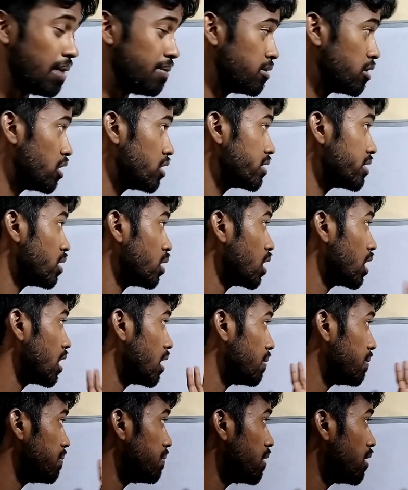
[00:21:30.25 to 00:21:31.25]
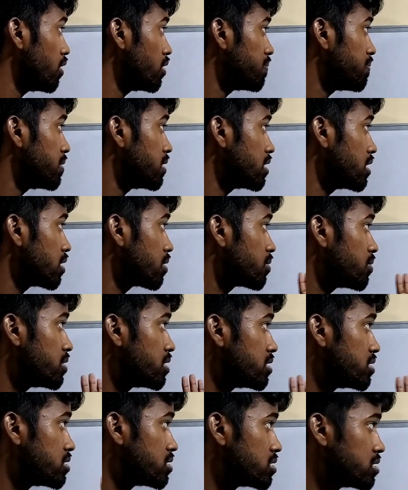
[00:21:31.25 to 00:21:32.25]
I'm not talking about
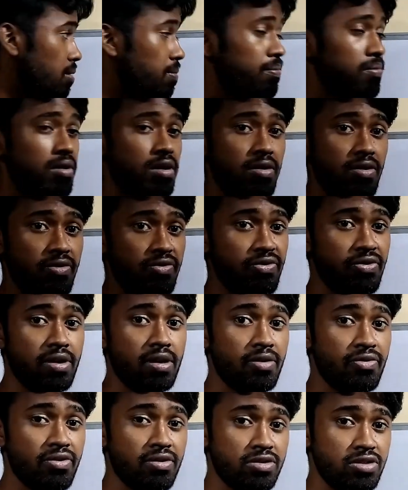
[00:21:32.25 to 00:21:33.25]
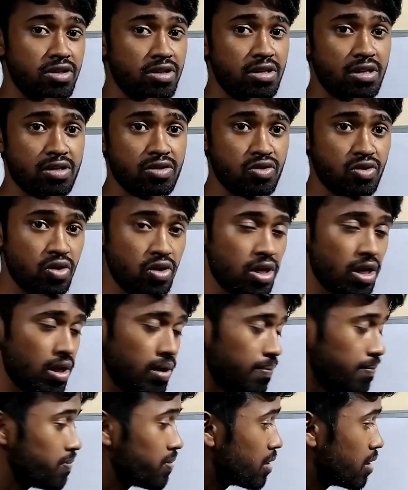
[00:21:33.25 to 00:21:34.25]
particular simple future tense,
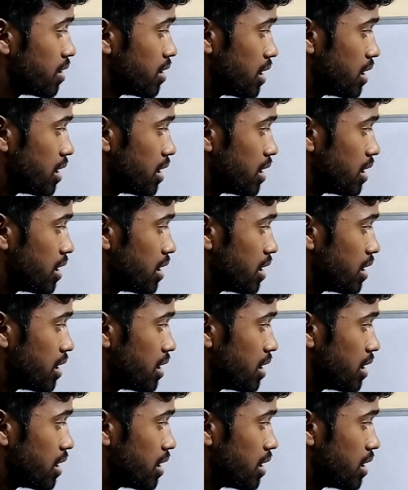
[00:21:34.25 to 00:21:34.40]
okay,